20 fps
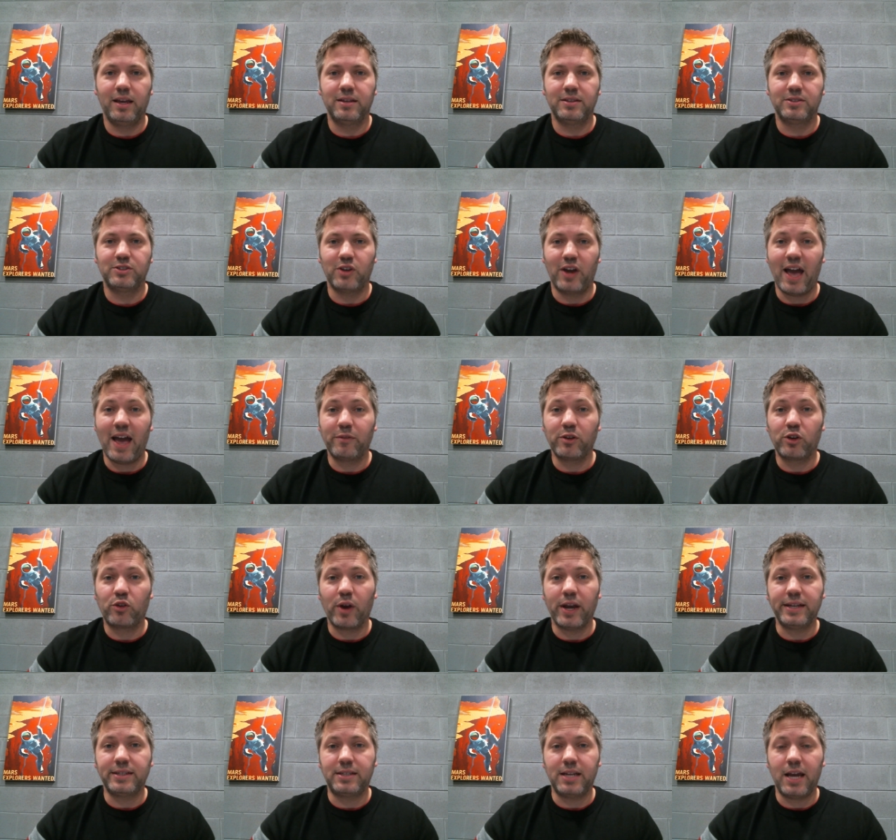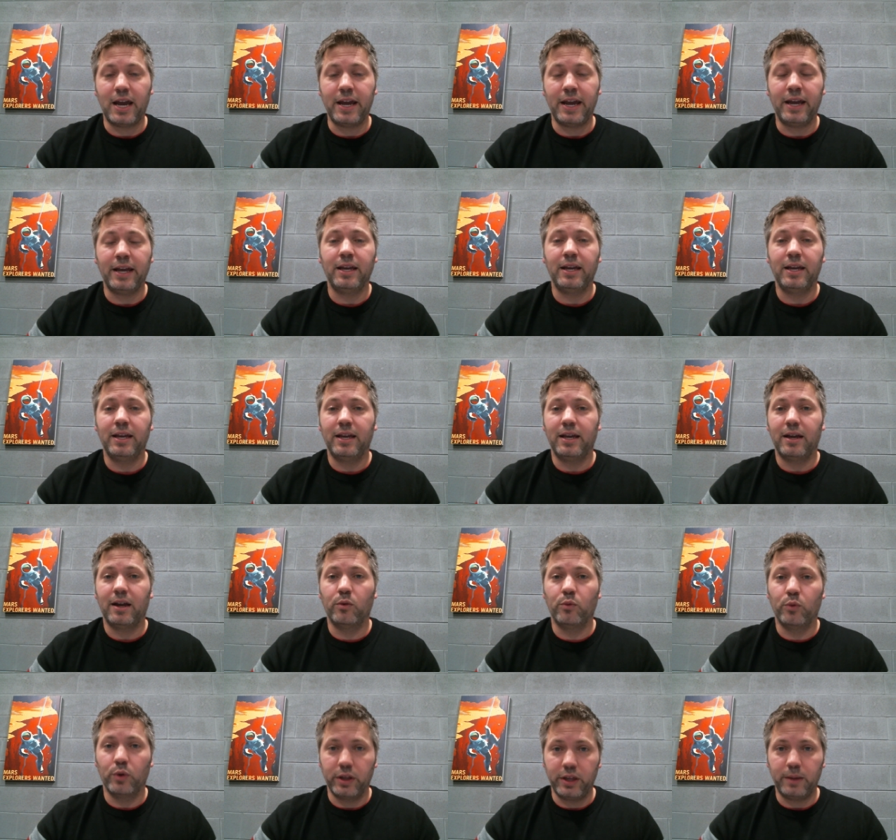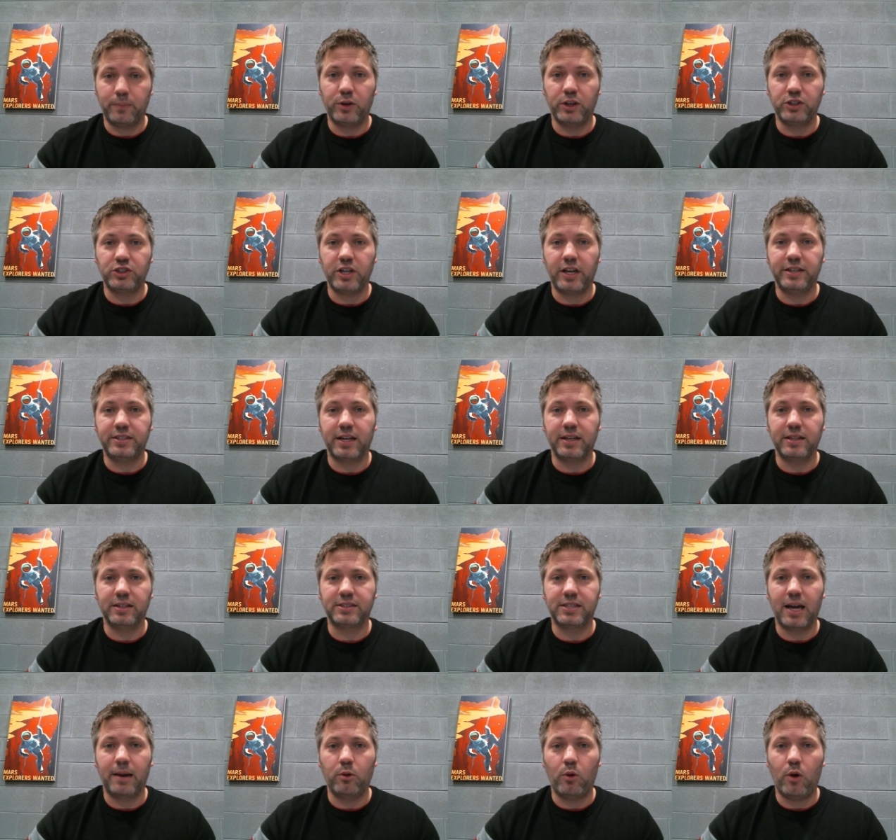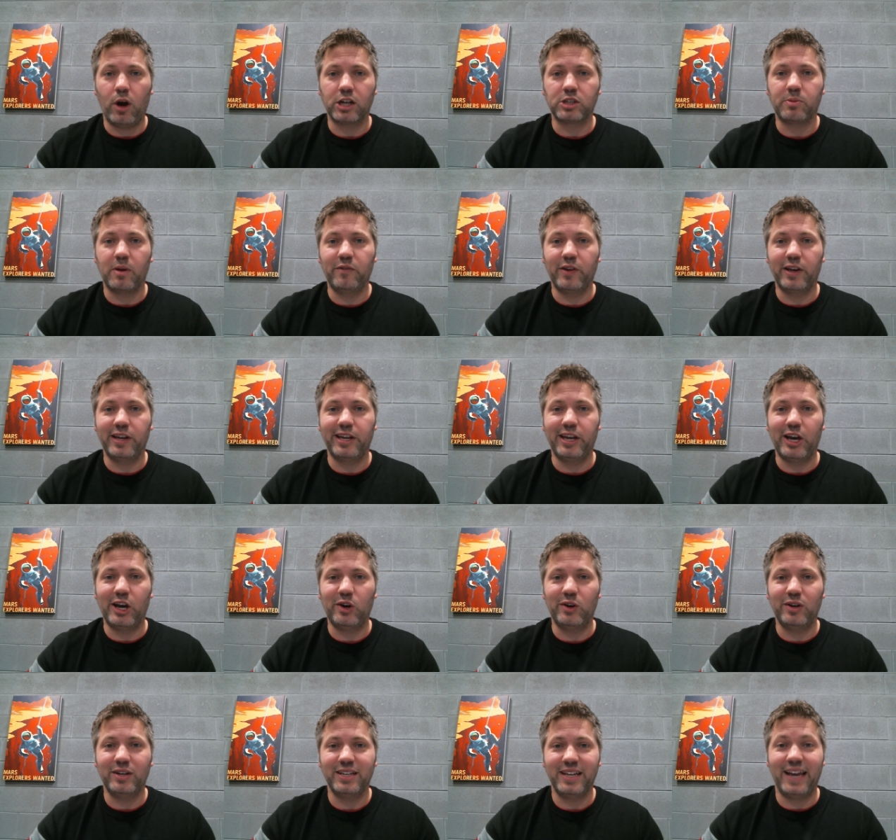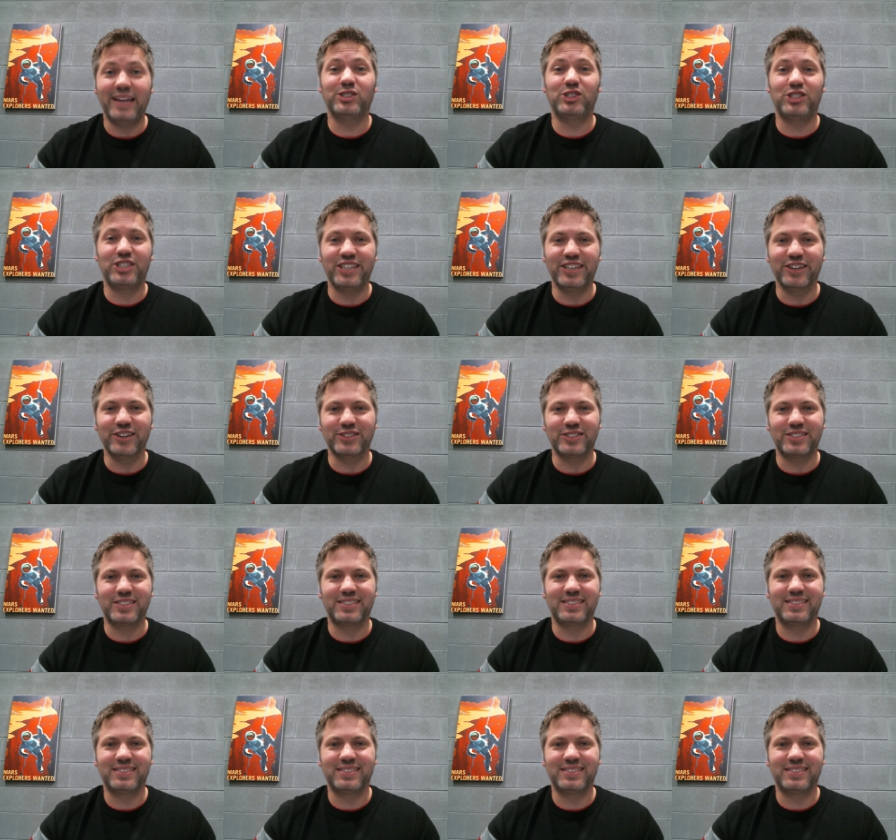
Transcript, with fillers: So have a great day. I really appreciate you taking the time to watch my video, and cheers.